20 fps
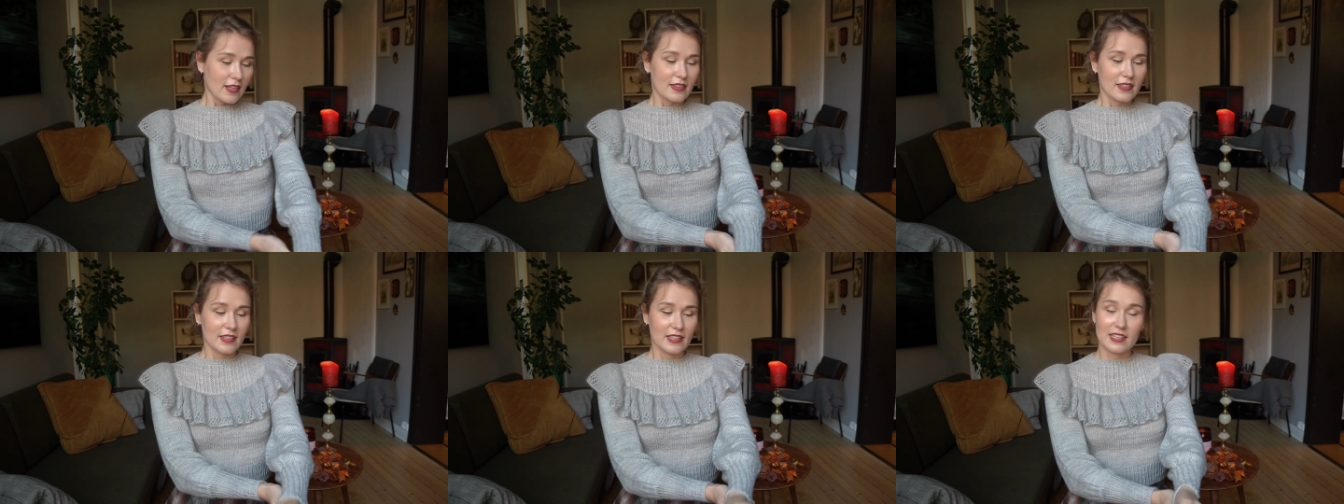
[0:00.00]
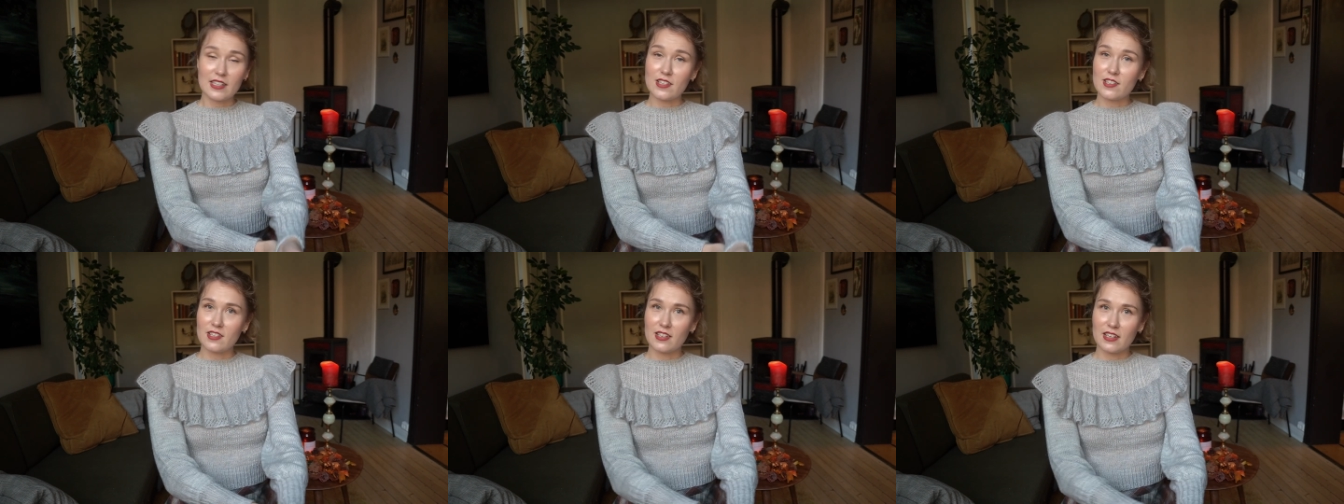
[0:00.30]

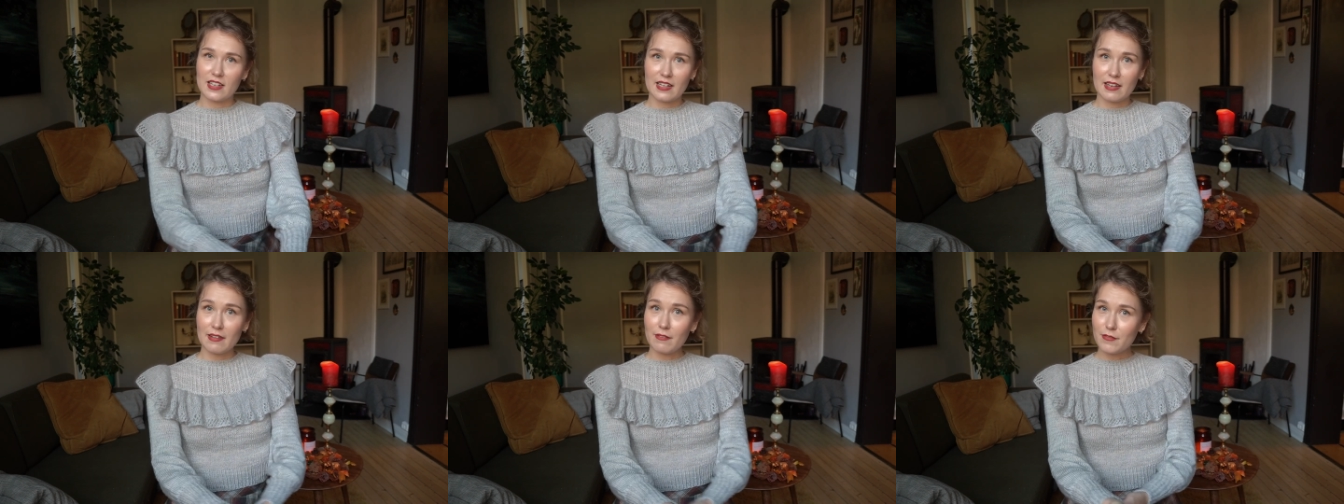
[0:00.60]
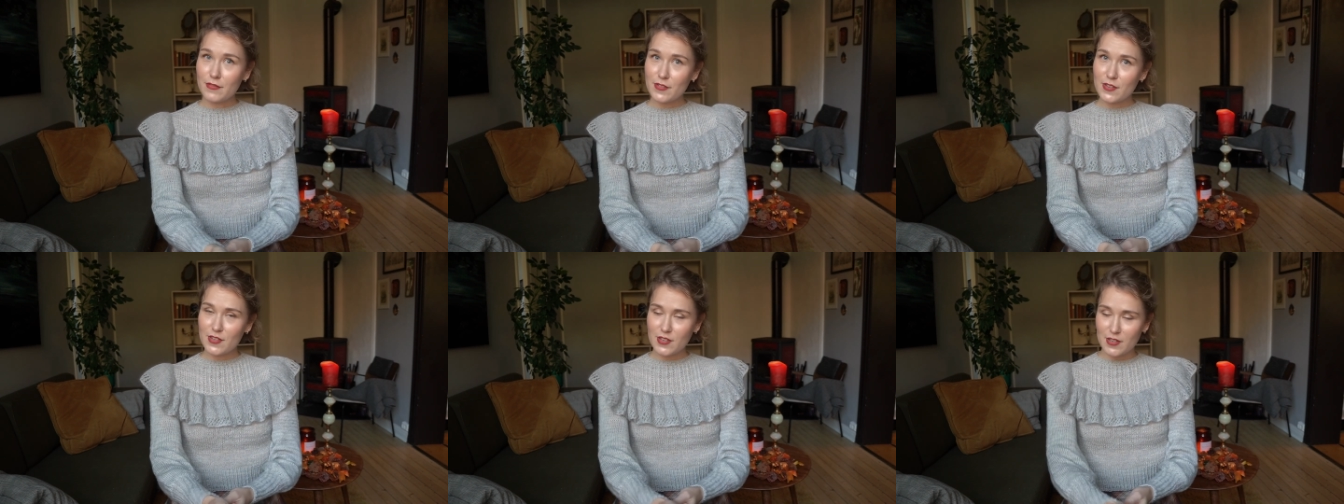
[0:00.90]
The
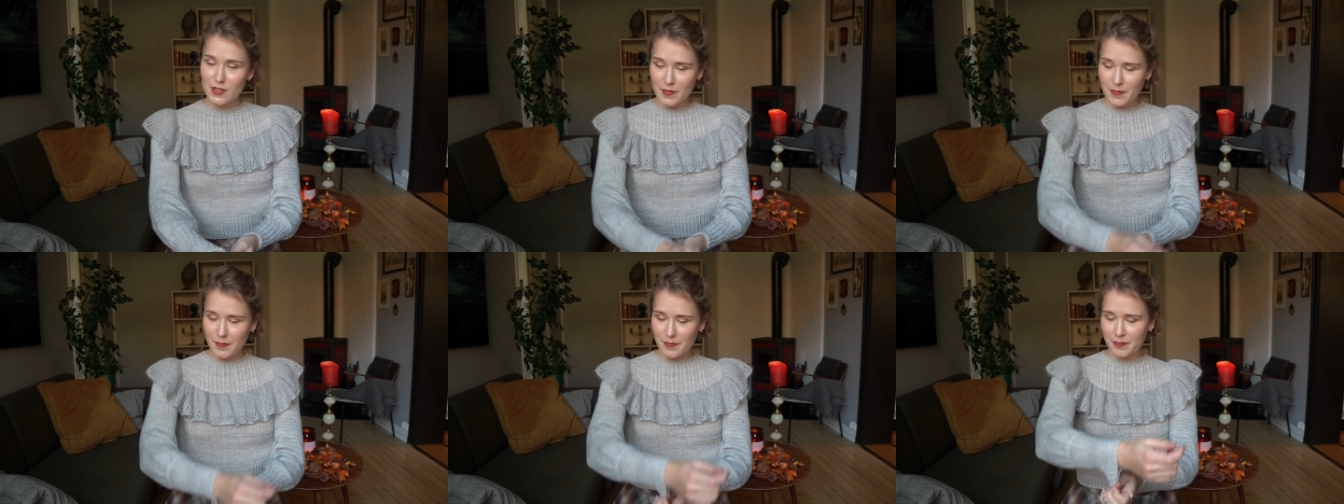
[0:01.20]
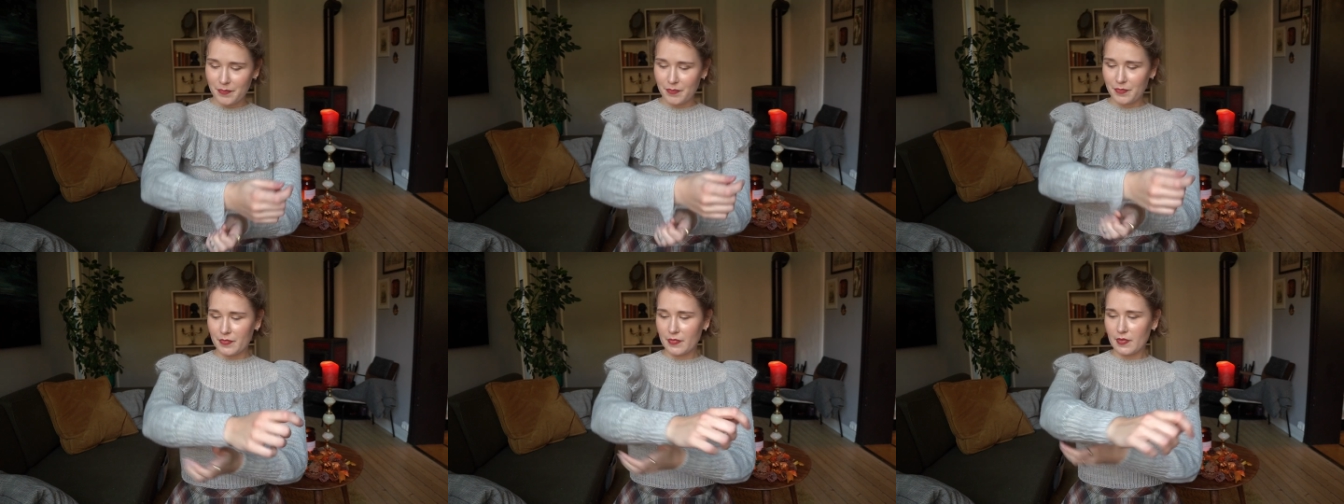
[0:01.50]
sleeves
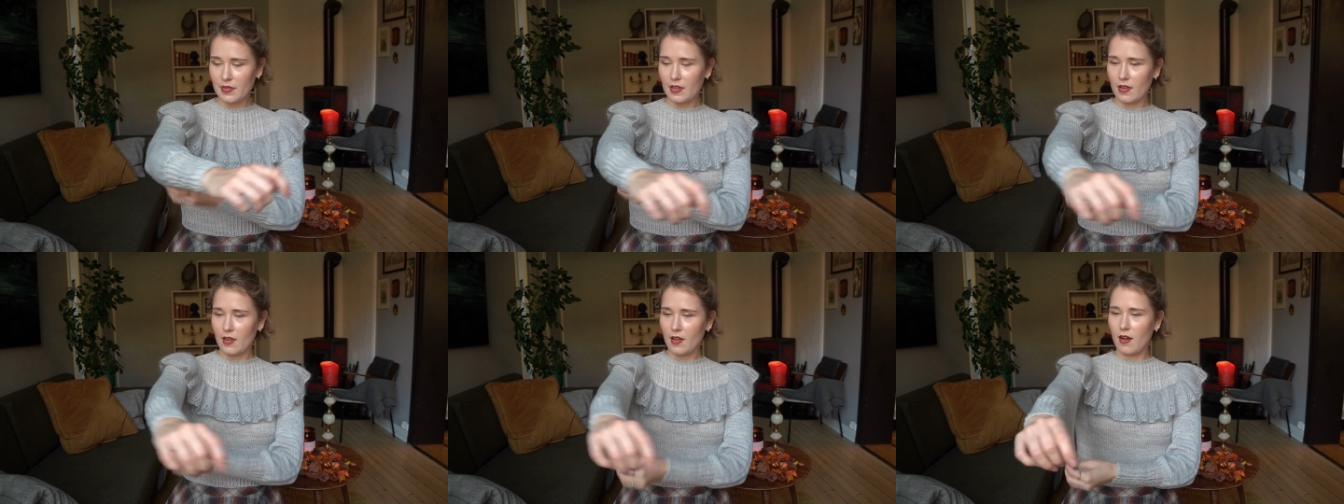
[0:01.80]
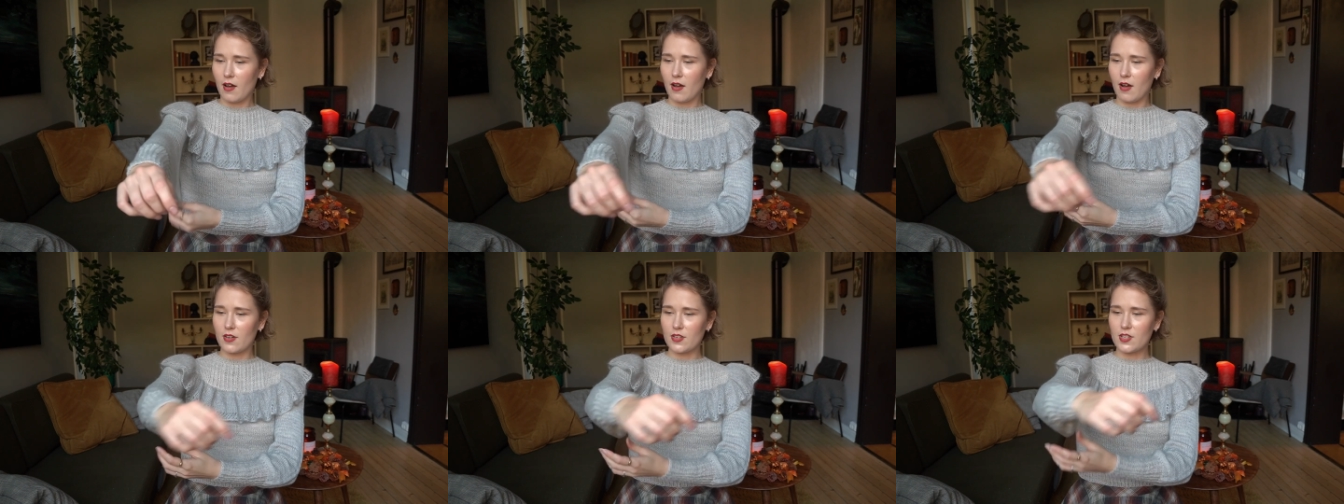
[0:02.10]

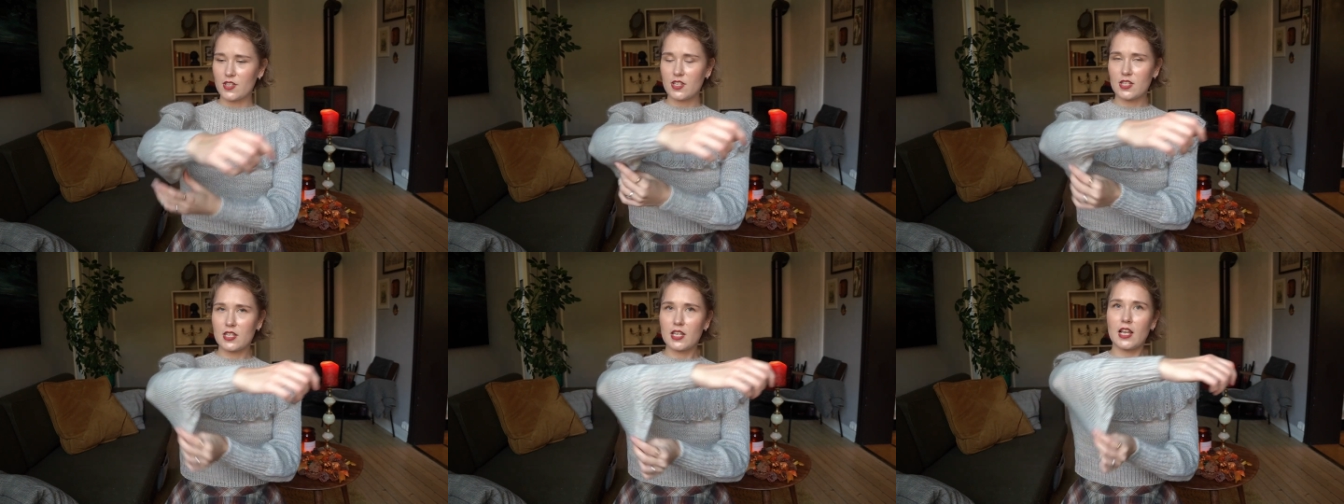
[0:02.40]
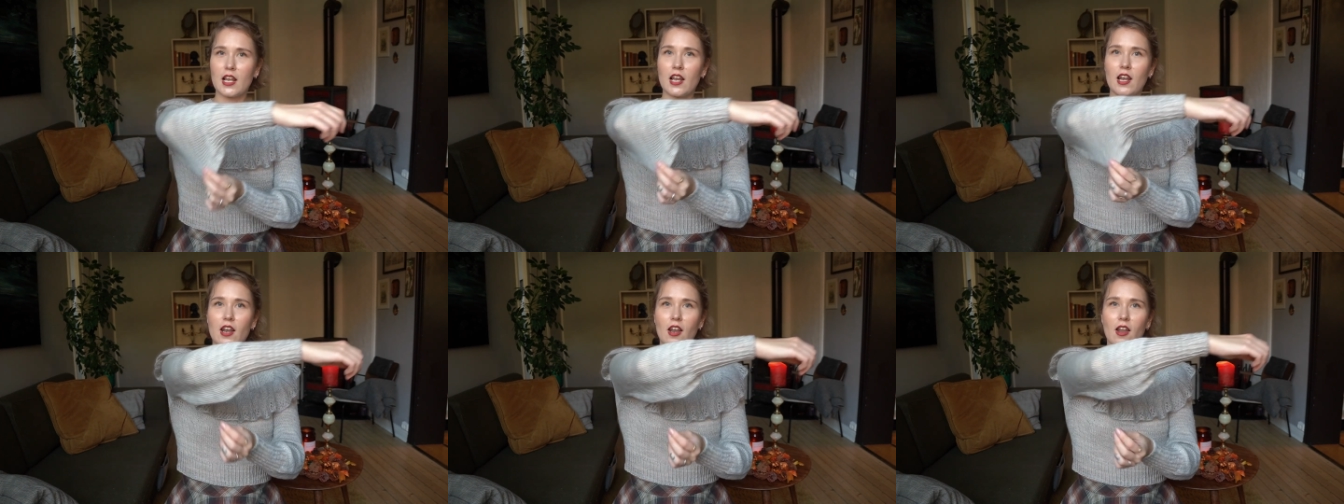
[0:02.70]
are
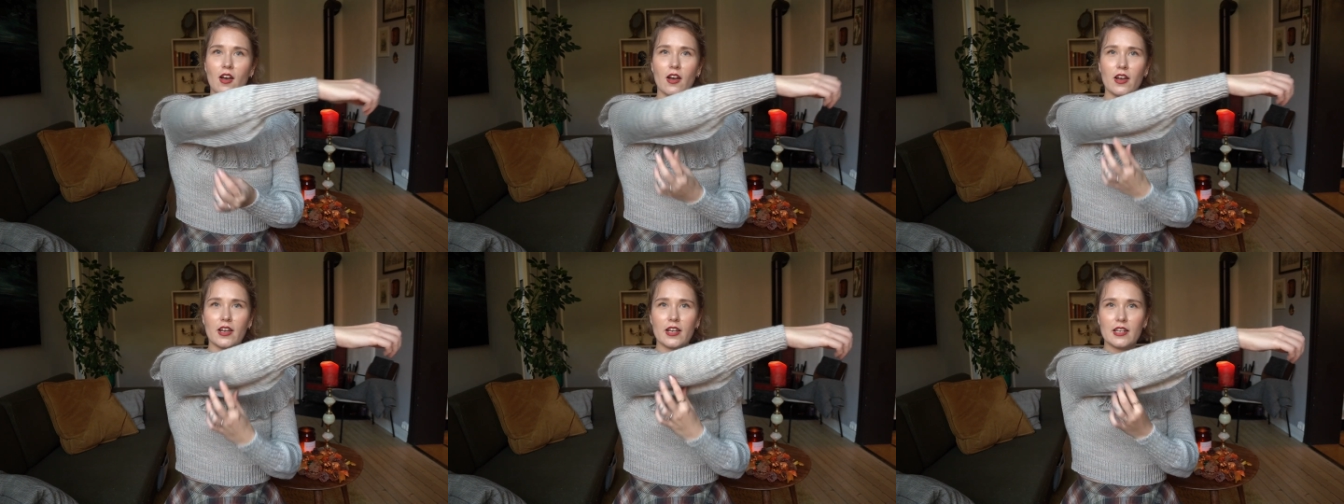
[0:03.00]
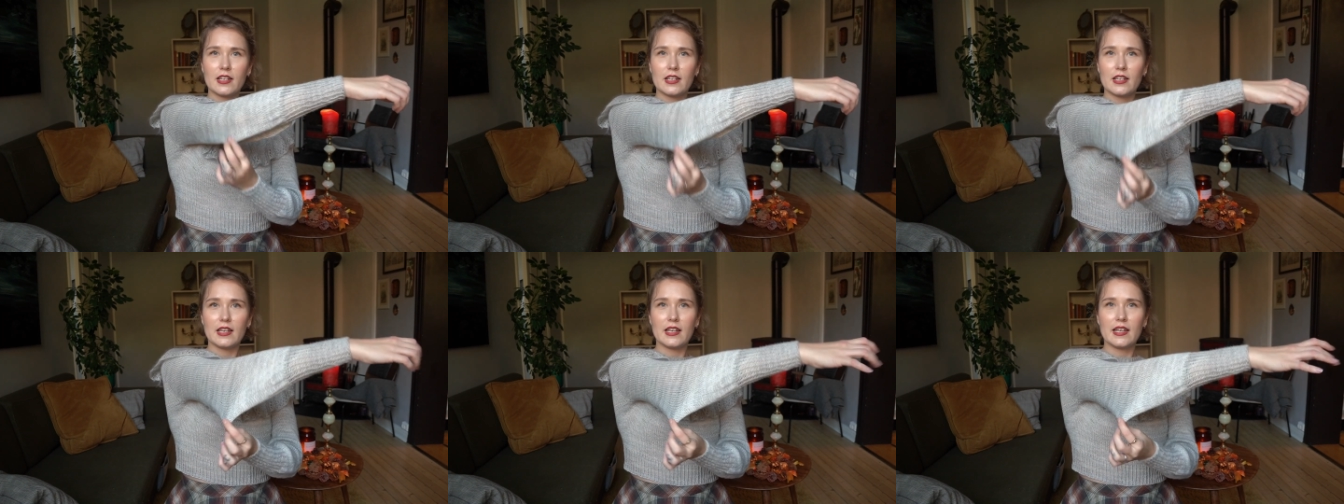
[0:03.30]

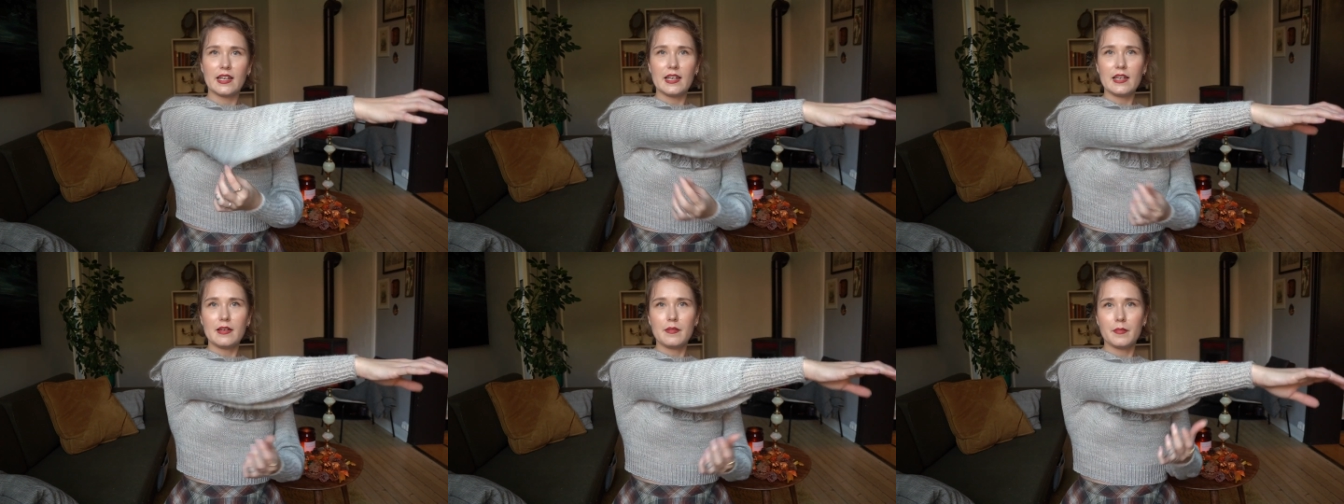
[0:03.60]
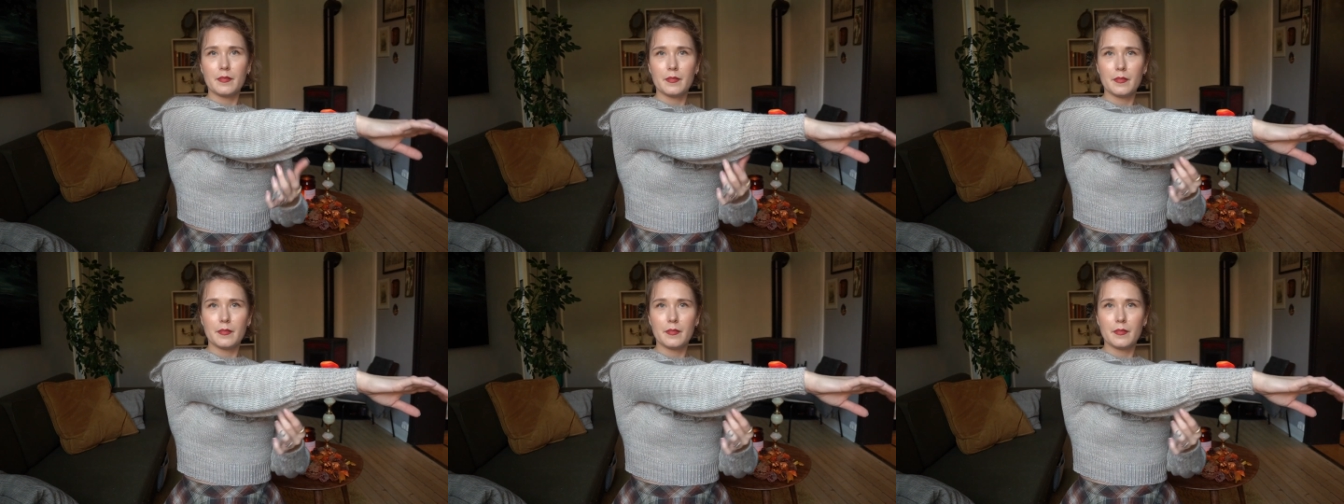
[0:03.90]
slightly